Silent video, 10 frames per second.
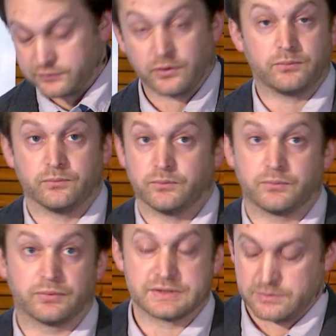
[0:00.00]
So
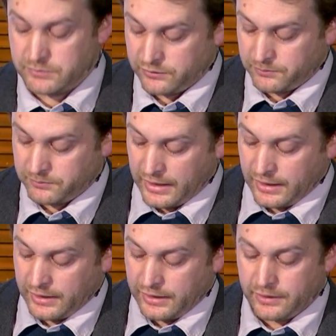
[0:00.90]
please submit your
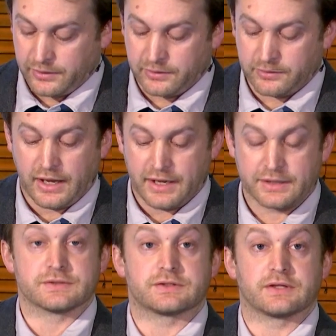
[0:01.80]

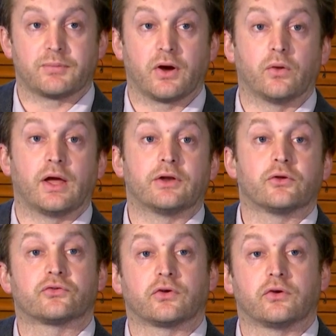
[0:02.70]
answers to that poll, and
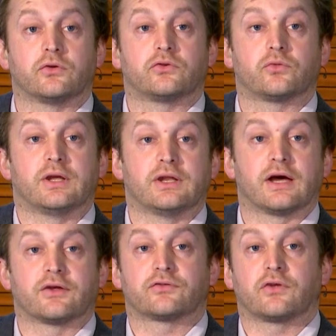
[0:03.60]
also tweet
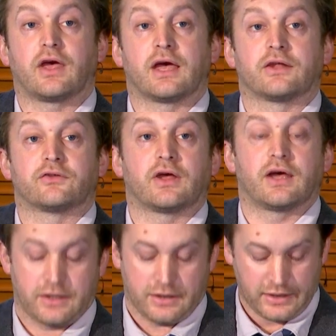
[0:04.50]
us at
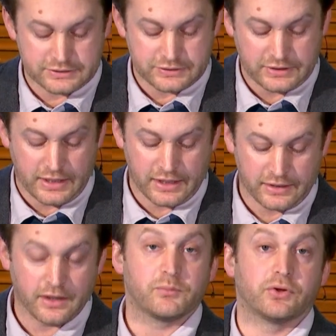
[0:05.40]

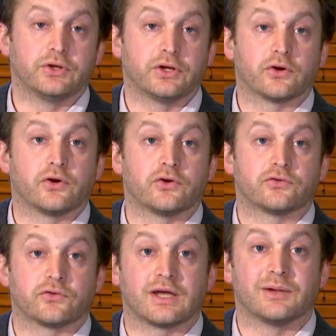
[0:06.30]
hashtag
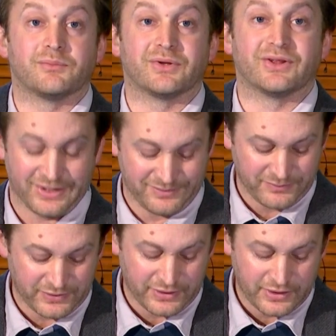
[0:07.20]
PoliticoSustainability.
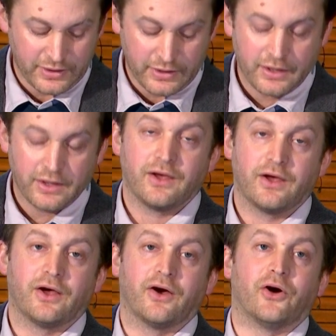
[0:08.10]

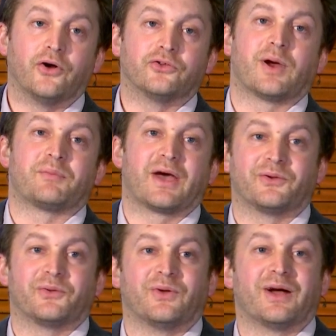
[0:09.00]
On to our
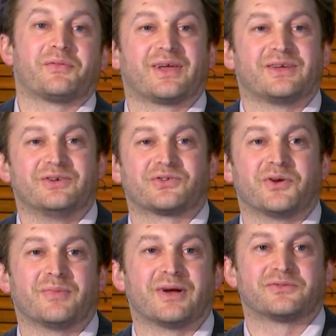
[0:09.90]
panel. Thank you
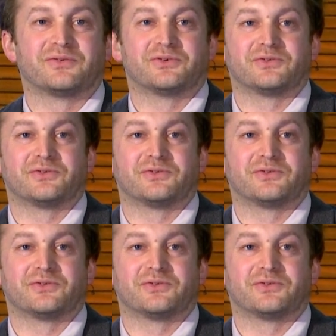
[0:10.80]
so much